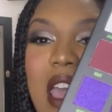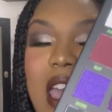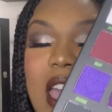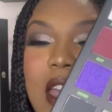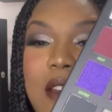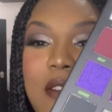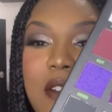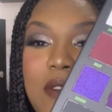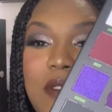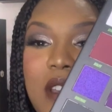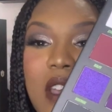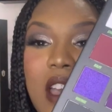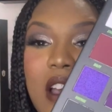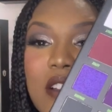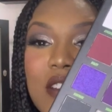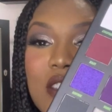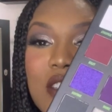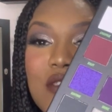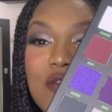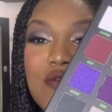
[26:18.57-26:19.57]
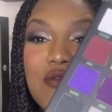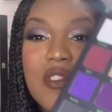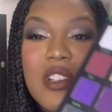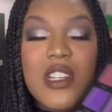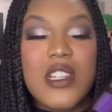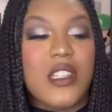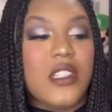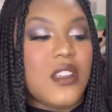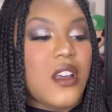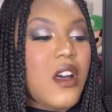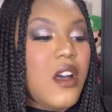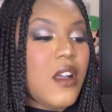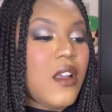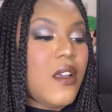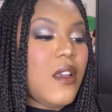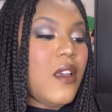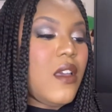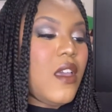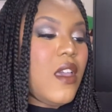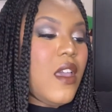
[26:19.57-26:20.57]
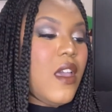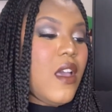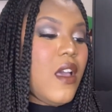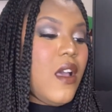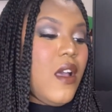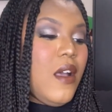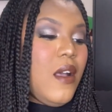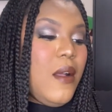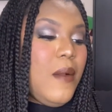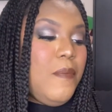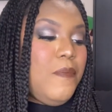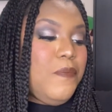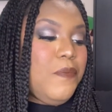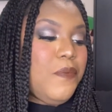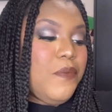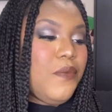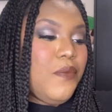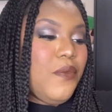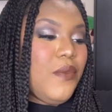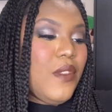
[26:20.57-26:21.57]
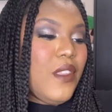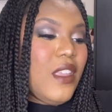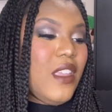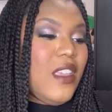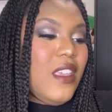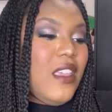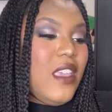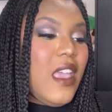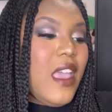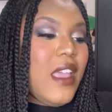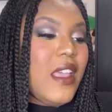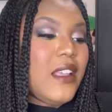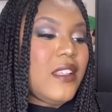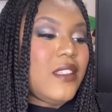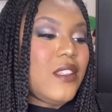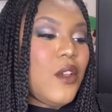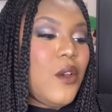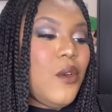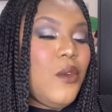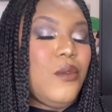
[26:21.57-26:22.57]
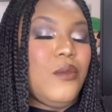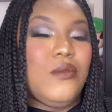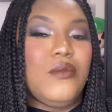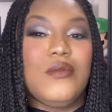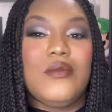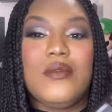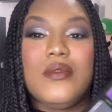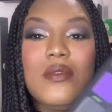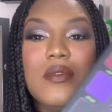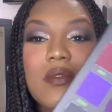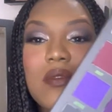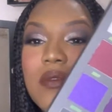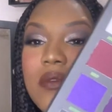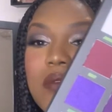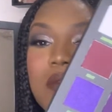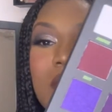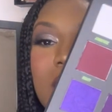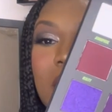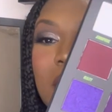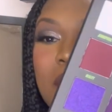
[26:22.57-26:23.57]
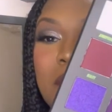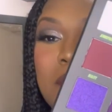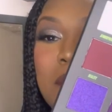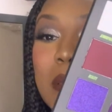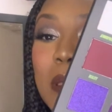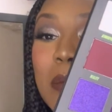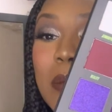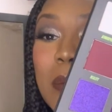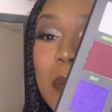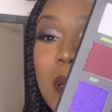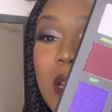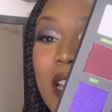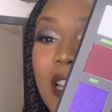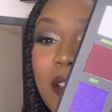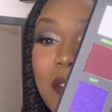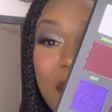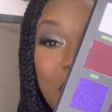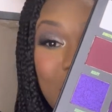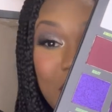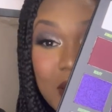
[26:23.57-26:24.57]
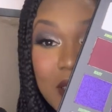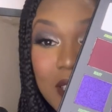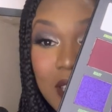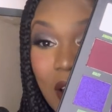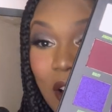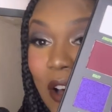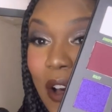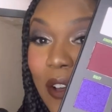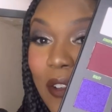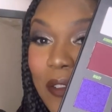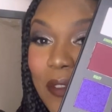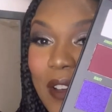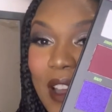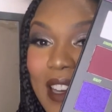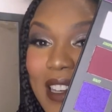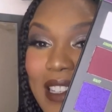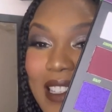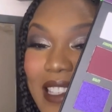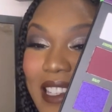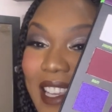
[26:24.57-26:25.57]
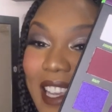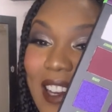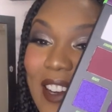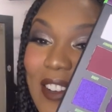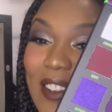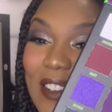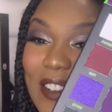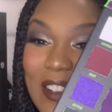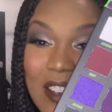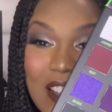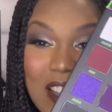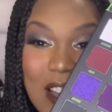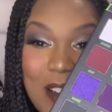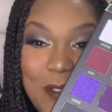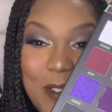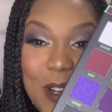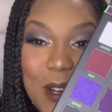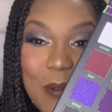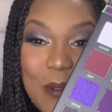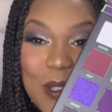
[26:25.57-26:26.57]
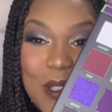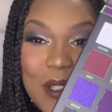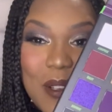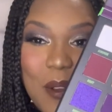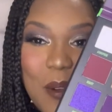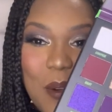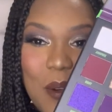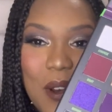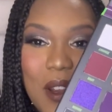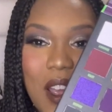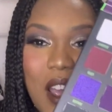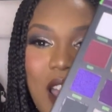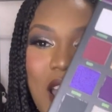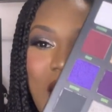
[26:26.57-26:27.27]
everything else is really dark um yeah so be prepared for a dark fantasy look coming up soon